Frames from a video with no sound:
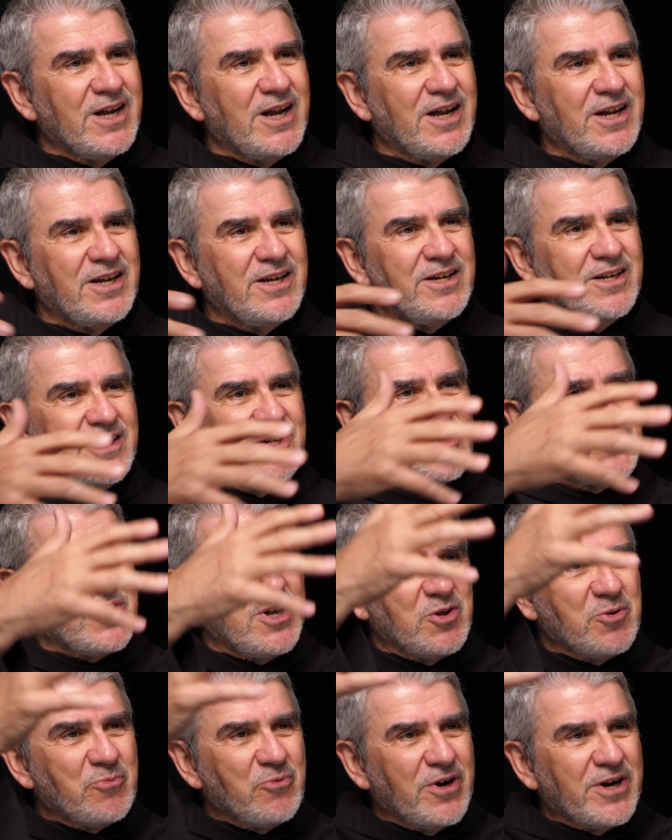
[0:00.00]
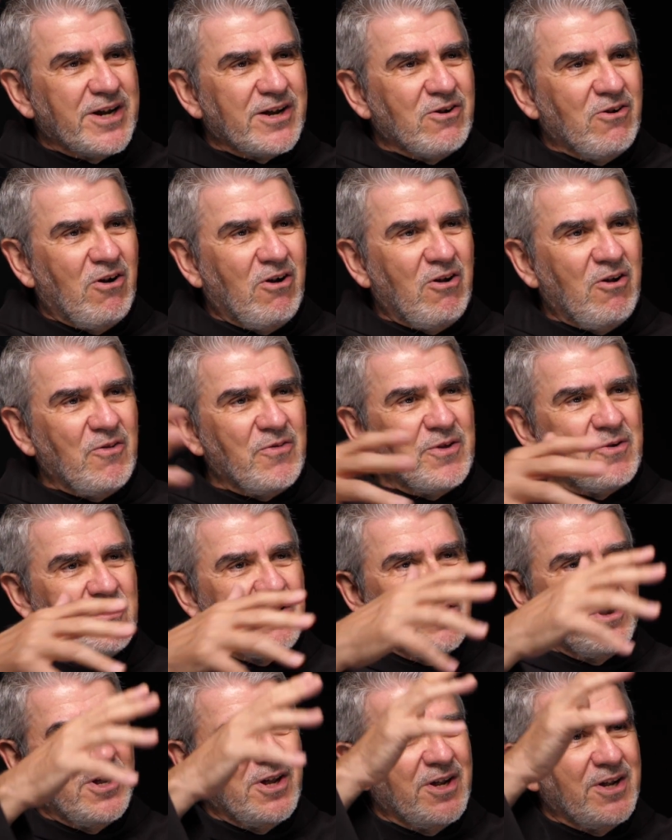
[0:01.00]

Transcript: and he's celebrating all the